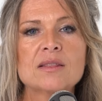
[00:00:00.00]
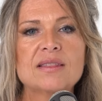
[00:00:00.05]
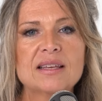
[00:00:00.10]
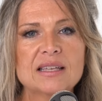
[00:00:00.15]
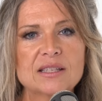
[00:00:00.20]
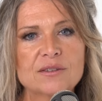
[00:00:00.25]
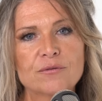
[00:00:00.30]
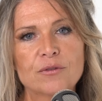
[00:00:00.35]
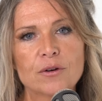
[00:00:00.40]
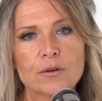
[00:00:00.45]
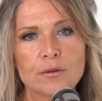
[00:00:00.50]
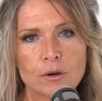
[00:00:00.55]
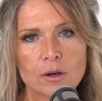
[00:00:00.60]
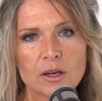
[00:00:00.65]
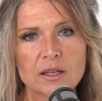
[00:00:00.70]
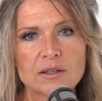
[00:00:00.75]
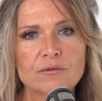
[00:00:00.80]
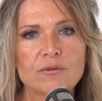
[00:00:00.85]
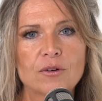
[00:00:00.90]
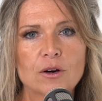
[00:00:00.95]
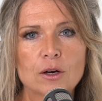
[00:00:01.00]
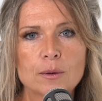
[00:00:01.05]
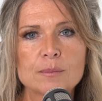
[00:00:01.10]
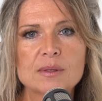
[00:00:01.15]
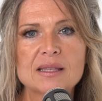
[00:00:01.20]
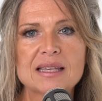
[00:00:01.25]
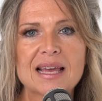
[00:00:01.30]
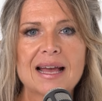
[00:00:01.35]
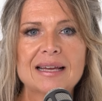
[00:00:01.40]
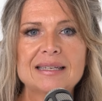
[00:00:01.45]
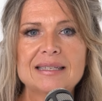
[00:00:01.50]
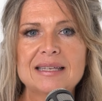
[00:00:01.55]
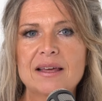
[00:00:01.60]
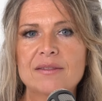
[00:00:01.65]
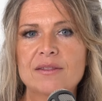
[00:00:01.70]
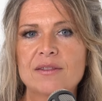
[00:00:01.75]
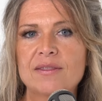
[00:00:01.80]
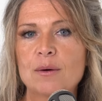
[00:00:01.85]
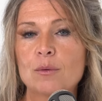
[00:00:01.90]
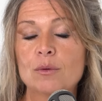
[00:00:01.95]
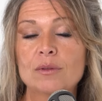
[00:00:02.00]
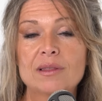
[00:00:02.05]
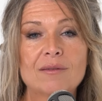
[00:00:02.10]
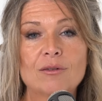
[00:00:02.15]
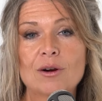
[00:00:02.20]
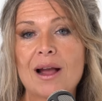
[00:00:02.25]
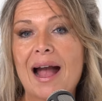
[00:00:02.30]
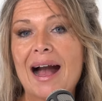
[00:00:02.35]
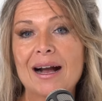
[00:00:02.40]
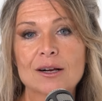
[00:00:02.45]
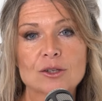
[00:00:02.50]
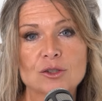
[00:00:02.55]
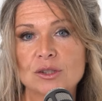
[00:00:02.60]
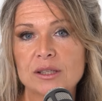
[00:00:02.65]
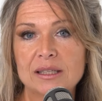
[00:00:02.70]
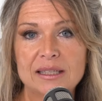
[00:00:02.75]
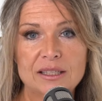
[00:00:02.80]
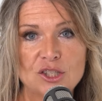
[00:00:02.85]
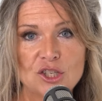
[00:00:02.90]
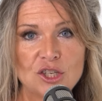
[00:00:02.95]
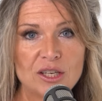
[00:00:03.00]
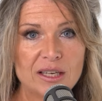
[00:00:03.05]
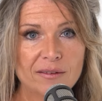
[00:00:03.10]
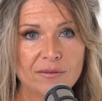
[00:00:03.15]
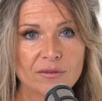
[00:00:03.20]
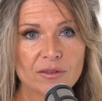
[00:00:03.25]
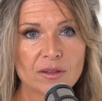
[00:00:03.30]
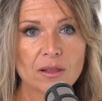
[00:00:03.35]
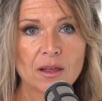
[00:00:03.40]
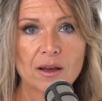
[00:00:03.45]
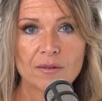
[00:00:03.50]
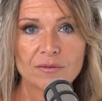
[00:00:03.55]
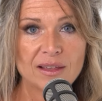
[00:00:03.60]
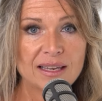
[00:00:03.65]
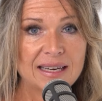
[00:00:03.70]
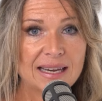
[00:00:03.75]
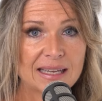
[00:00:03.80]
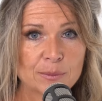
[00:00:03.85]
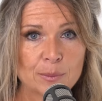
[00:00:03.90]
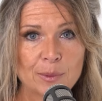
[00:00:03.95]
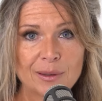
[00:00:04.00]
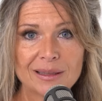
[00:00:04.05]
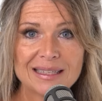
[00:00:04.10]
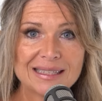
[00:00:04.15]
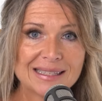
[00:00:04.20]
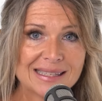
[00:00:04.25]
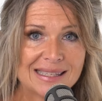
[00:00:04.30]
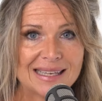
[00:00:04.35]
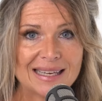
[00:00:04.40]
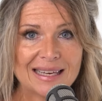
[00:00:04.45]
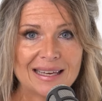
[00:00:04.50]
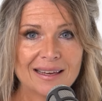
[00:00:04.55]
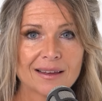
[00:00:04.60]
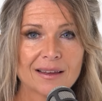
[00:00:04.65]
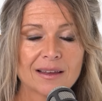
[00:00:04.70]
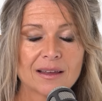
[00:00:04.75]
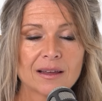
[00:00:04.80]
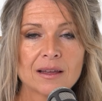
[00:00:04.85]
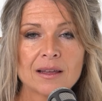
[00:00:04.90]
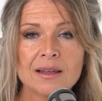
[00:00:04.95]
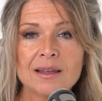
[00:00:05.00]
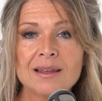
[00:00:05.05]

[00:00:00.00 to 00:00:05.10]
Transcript: This further confirms the idea that they will never actually achieve the love they desperately seek